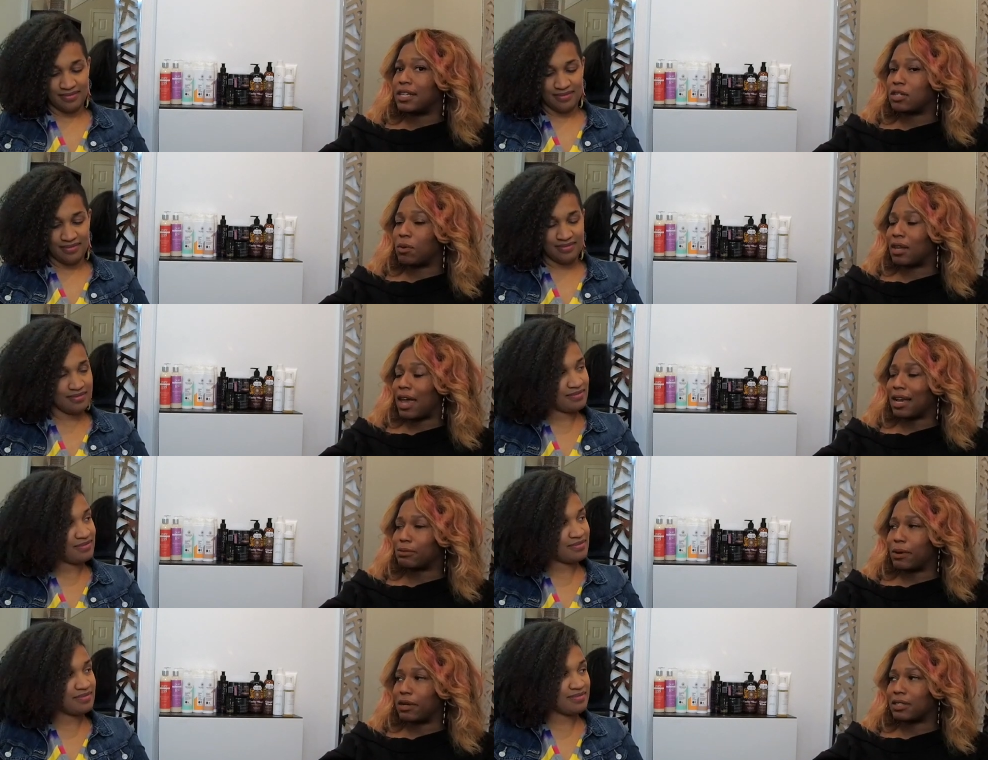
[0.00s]
Speaker 1: as a
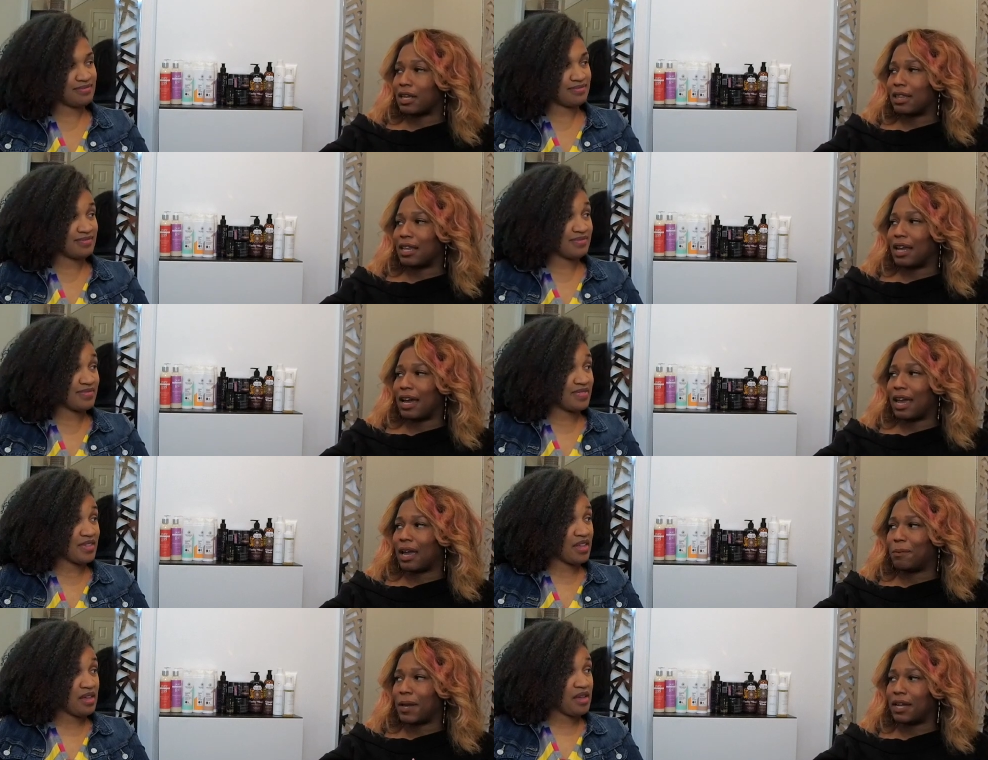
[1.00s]
relaxed person than I
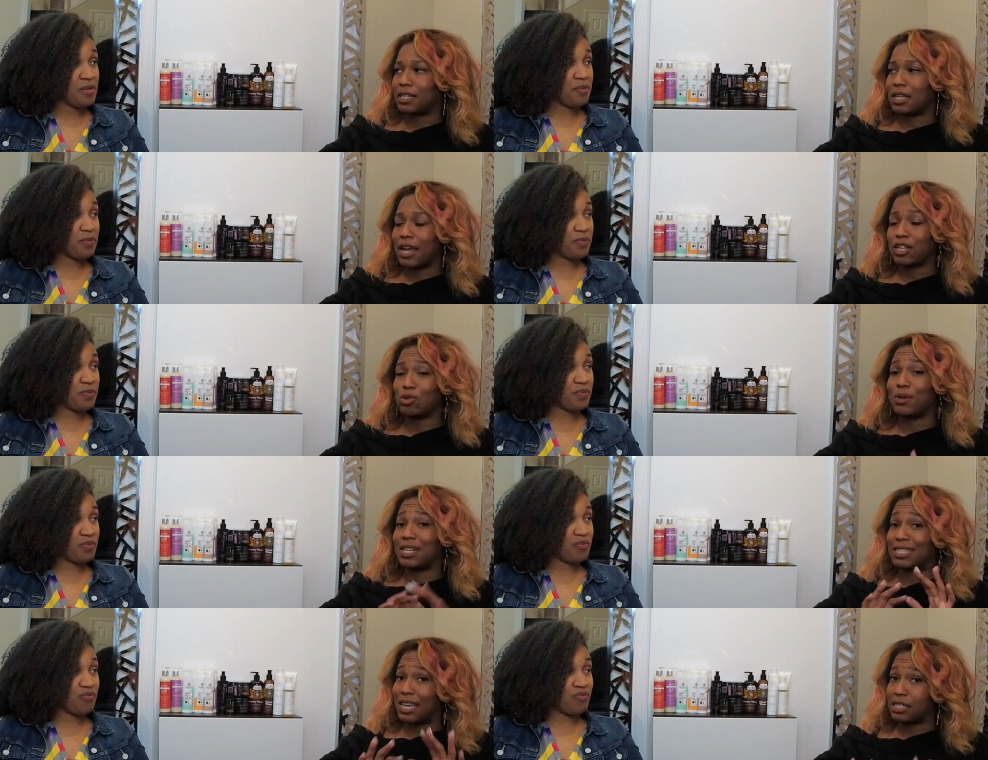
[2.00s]
am paying as a natural
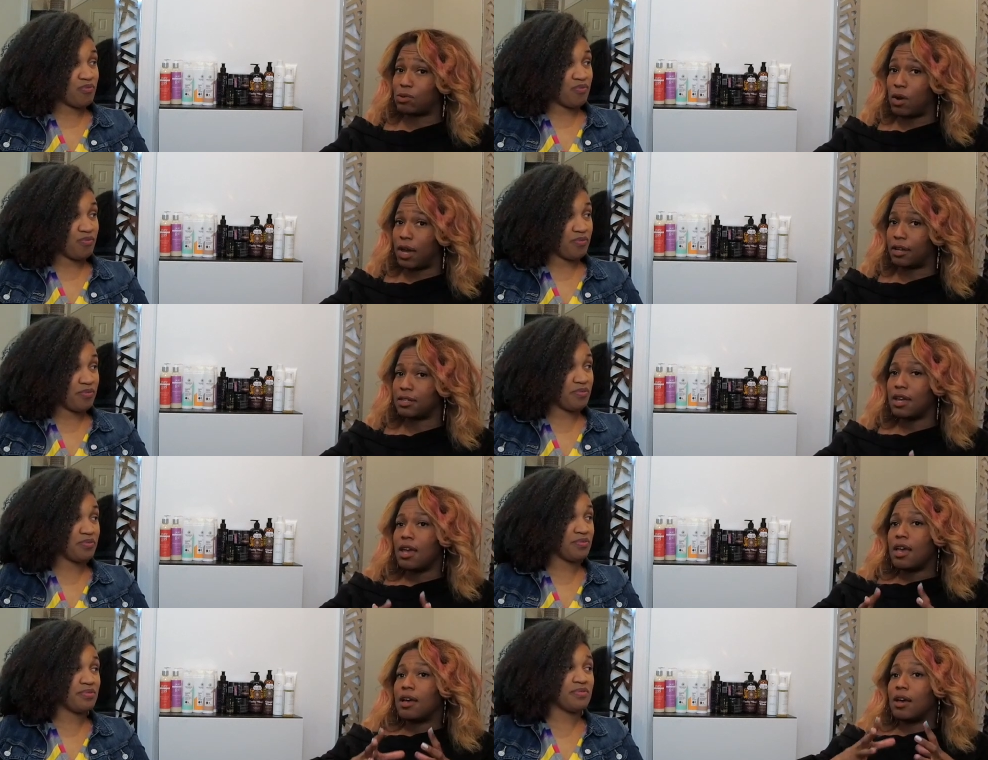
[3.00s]
because guess what?
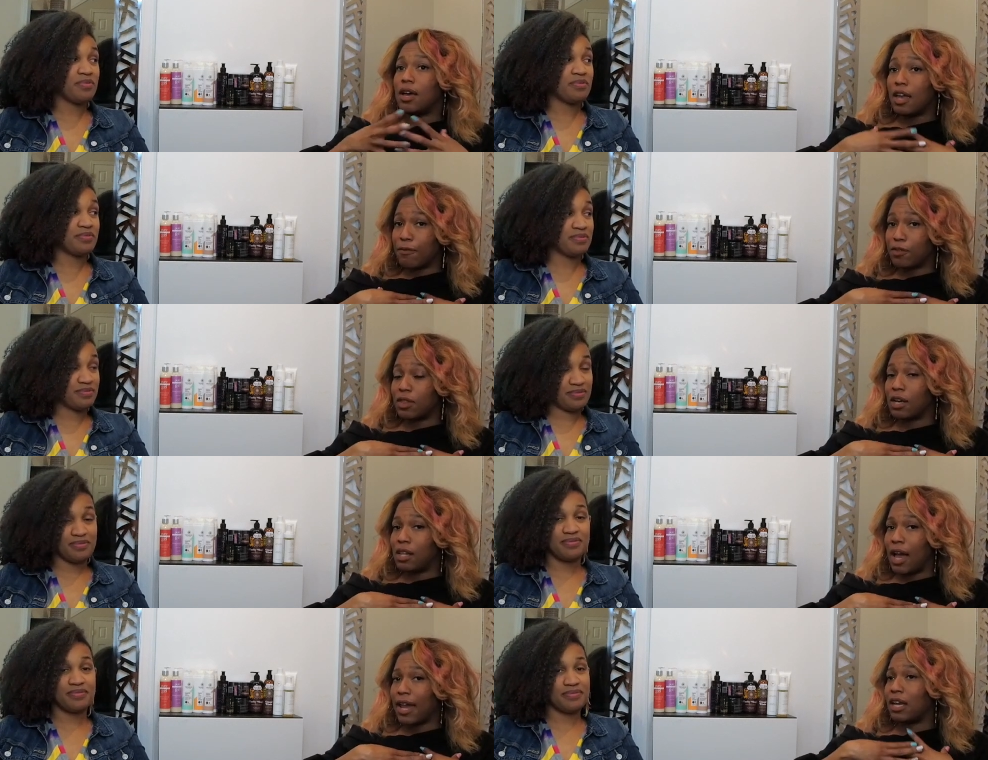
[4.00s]
If the
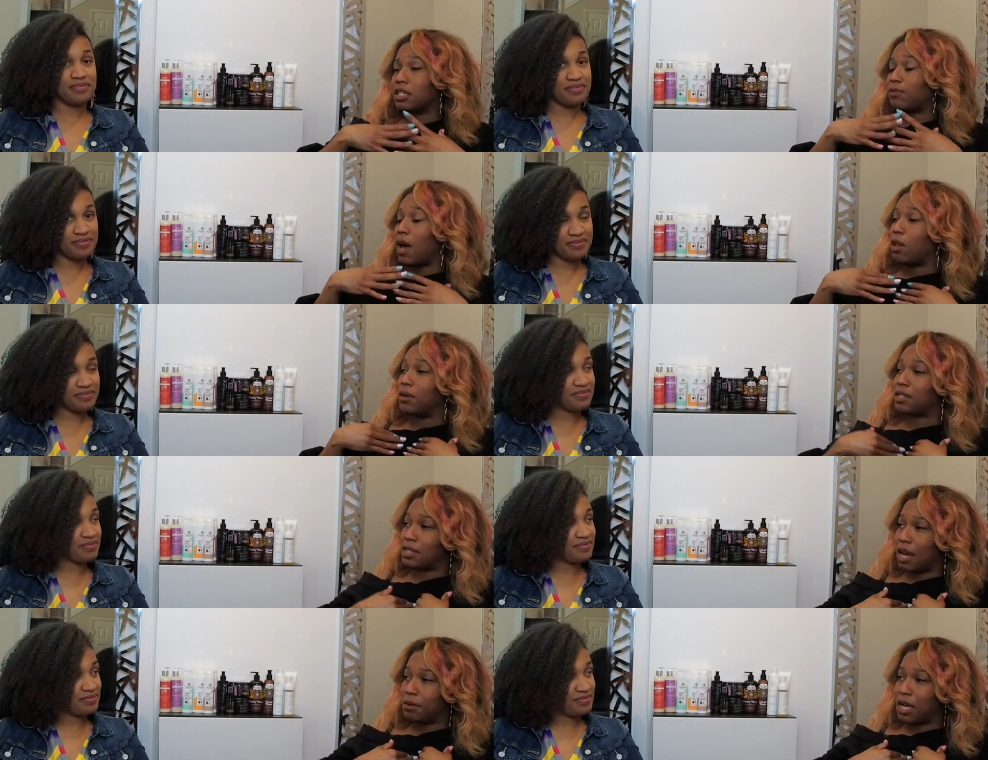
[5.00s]
client is following
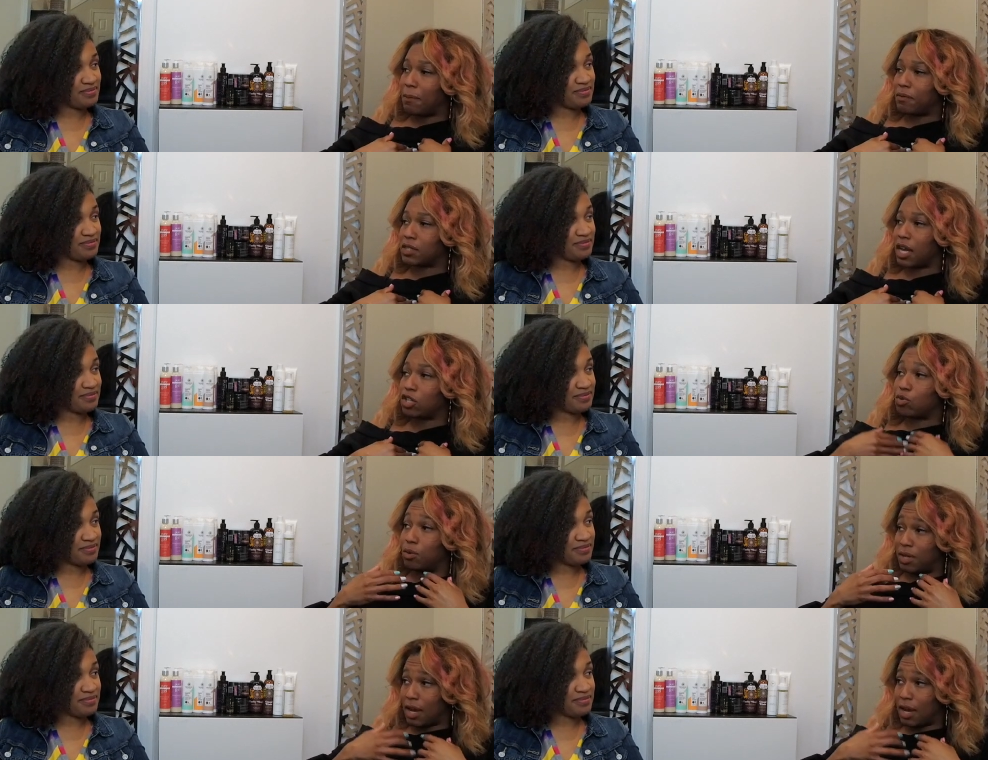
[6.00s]
the same type of schedule